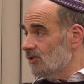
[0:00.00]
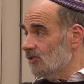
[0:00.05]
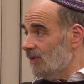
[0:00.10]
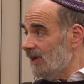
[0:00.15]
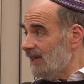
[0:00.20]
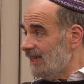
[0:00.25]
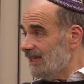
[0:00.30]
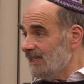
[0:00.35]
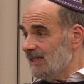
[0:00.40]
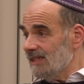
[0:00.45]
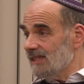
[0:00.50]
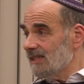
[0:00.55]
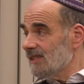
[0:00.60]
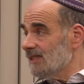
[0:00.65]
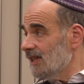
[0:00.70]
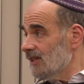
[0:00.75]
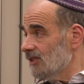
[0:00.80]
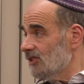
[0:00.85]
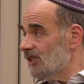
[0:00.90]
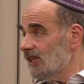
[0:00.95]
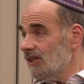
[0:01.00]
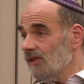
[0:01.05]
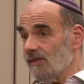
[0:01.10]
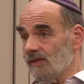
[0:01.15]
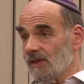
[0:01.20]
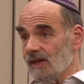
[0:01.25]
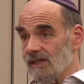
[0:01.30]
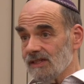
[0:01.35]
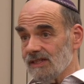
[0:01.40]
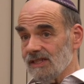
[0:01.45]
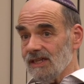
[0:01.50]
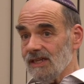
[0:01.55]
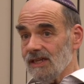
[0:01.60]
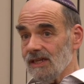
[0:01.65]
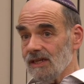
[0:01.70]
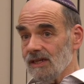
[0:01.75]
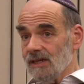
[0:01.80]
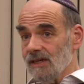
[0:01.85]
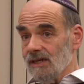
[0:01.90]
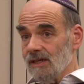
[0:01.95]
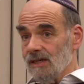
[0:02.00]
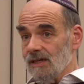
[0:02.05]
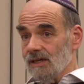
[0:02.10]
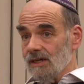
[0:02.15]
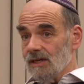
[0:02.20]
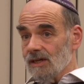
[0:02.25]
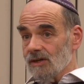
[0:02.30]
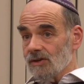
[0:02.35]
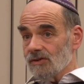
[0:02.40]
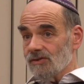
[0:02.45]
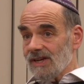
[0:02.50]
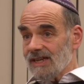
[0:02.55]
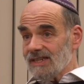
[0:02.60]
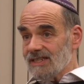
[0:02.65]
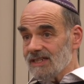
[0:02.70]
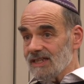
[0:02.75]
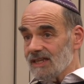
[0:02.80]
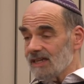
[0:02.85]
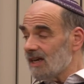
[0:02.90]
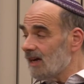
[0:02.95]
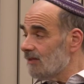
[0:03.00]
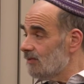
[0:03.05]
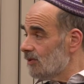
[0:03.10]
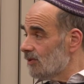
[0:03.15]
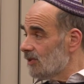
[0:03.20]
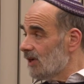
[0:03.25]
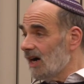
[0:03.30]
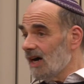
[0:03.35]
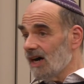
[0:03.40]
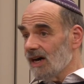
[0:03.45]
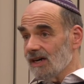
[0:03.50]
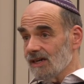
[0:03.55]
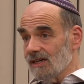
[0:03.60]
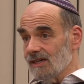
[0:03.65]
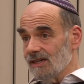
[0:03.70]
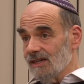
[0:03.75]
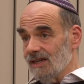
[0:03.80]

20s, touching 30, created a chavurah,